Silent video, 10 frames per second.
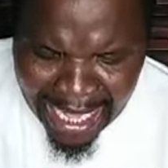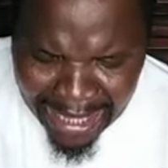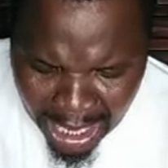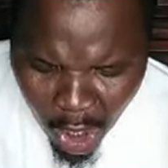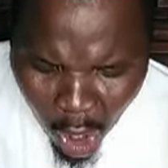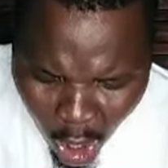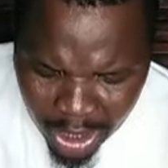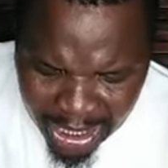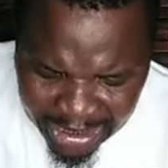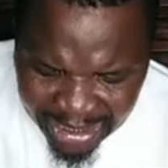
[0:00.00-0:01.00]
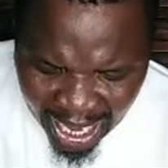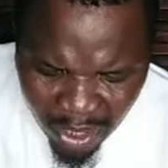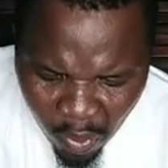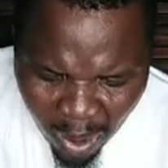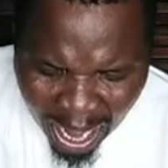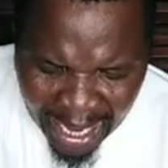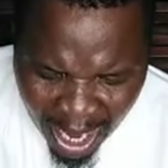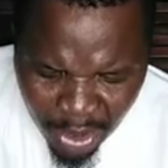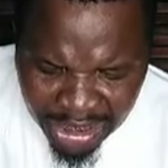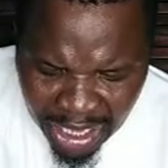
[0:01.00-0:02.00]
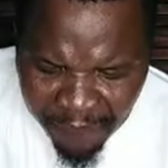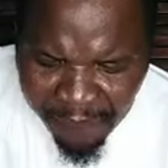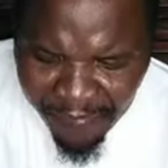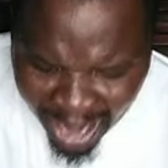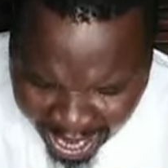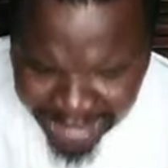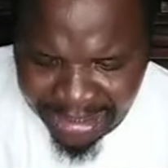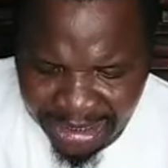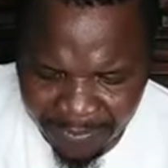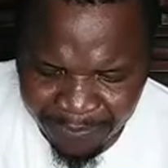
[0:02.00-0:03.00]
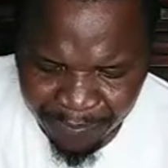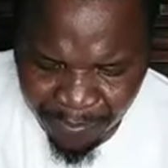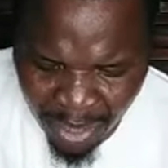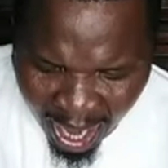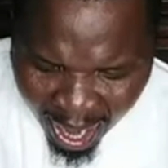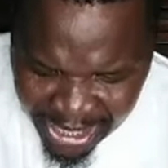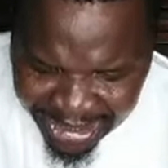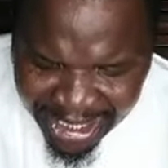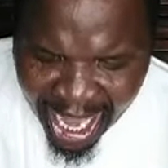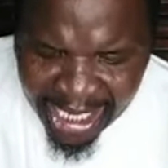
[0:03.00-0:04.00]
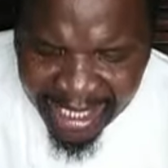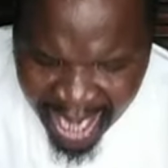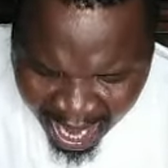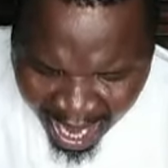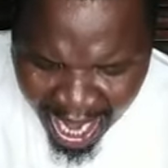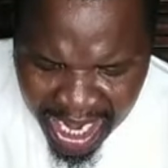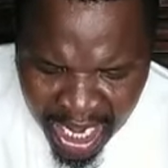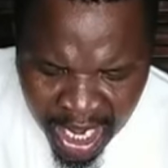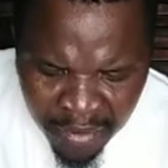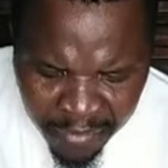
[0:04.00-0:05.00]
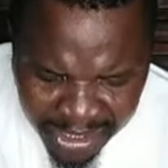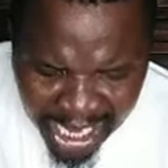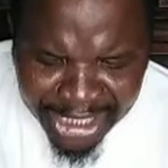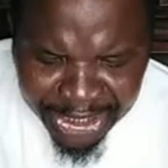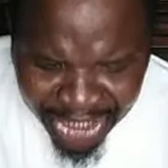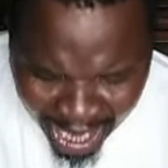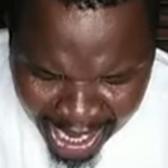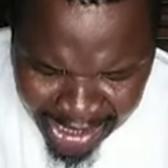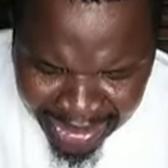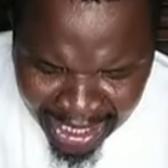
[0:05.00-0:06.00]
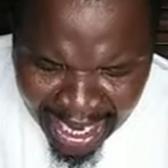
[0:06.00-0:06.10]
Then all Israel who were around them fled at their cry, for they said,